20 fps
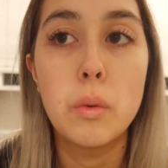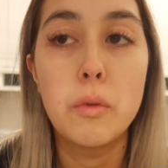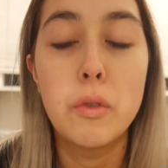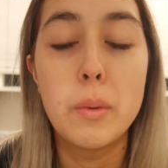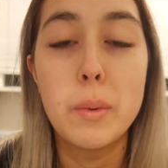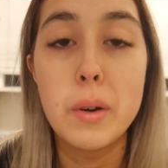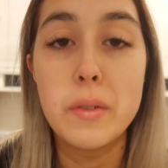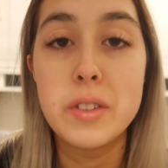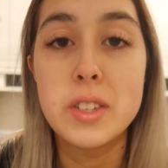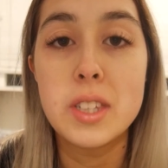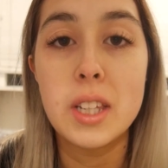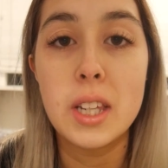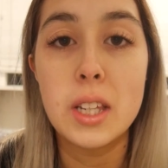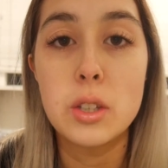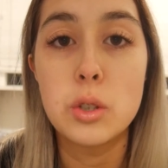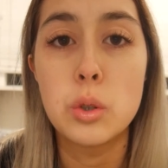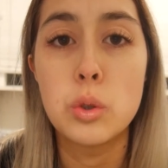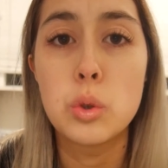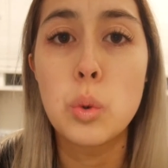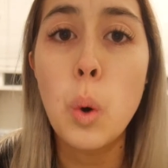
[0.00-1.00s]
from
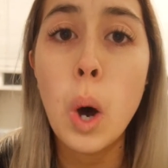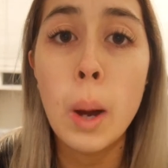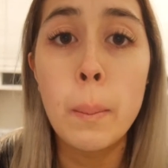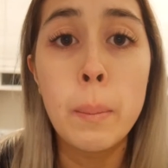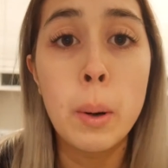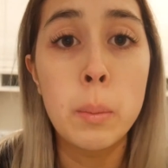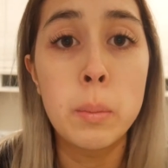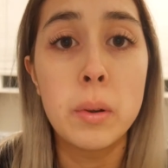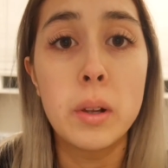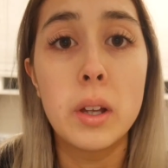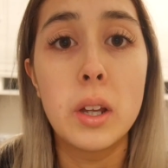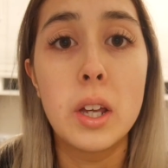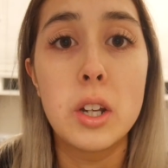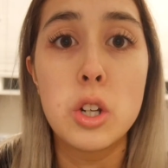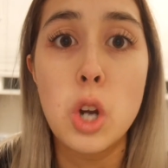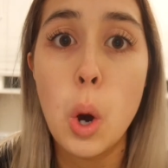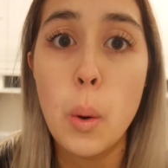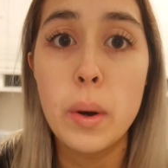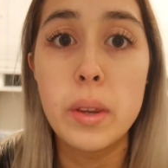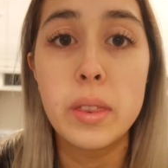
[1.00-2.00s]
overseas who's quite popular
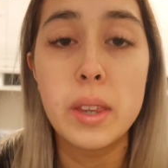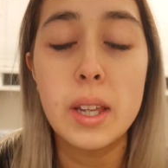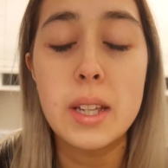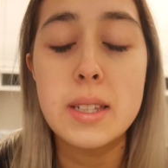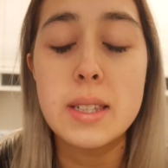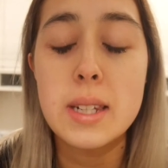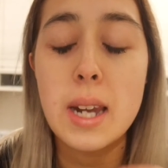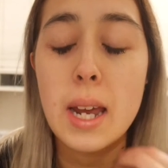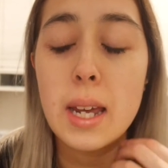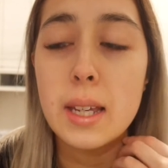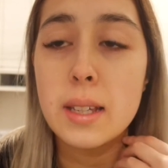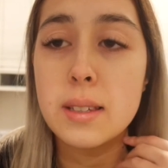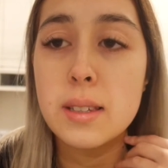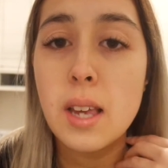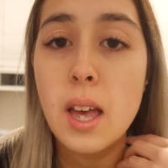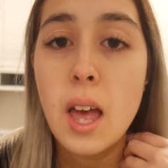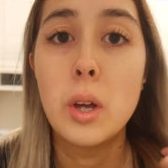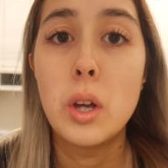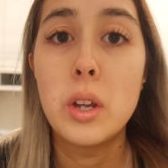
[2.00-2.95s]
and known these days.